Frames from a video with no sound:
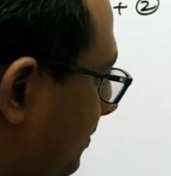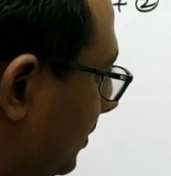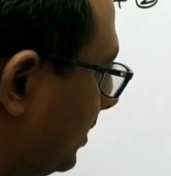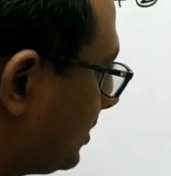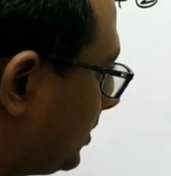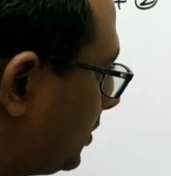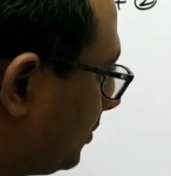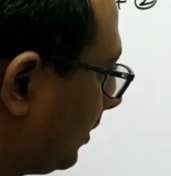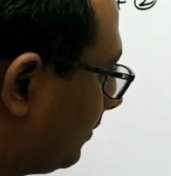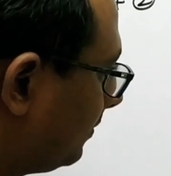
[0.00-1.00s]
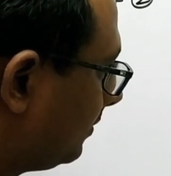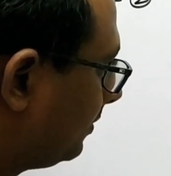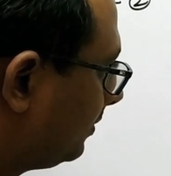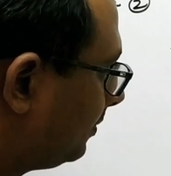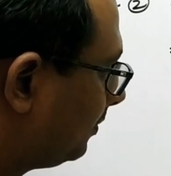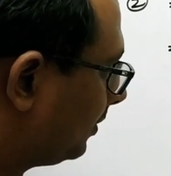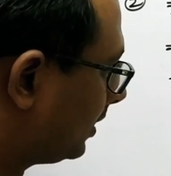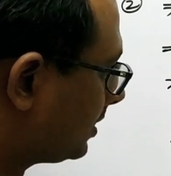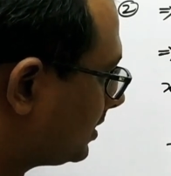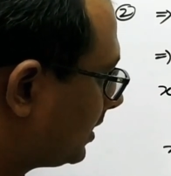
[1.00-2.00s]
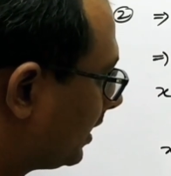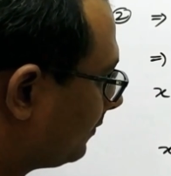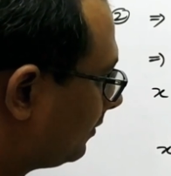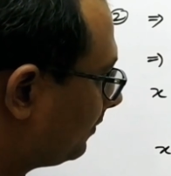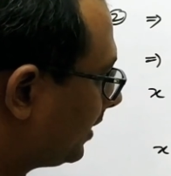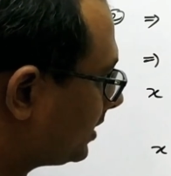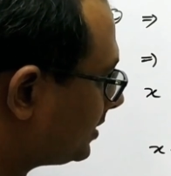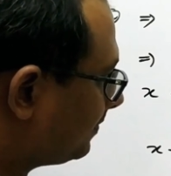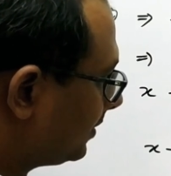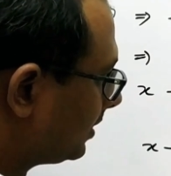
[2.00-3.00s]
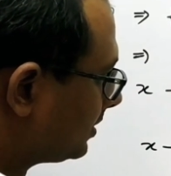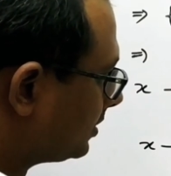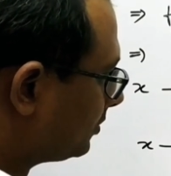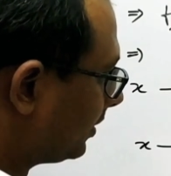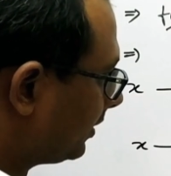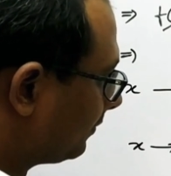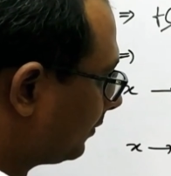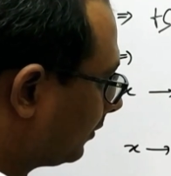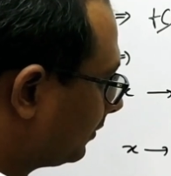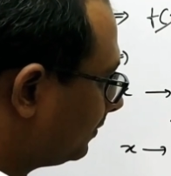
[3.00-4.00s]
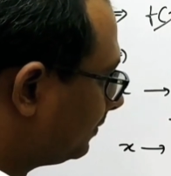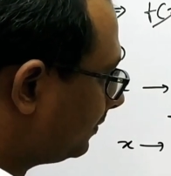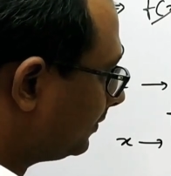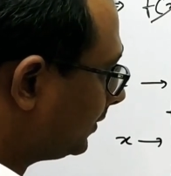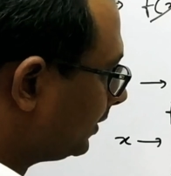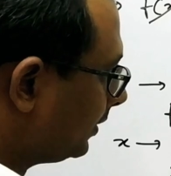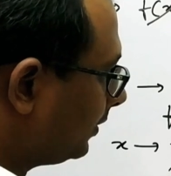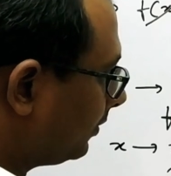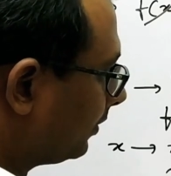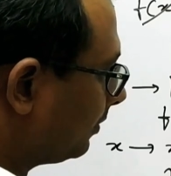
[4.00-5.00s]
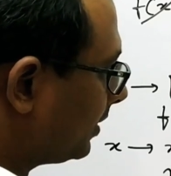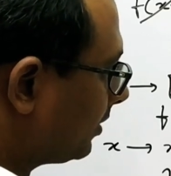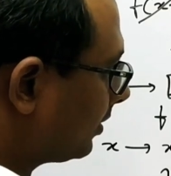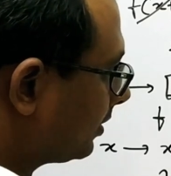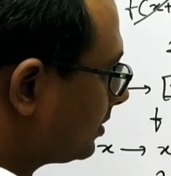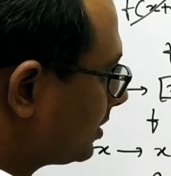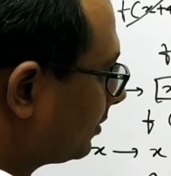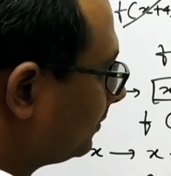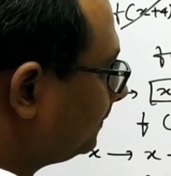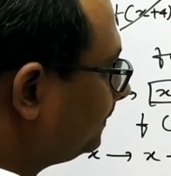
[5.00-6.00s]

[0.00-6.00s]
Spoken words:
plus 12 plus f of x plus 24 will be equal to 0.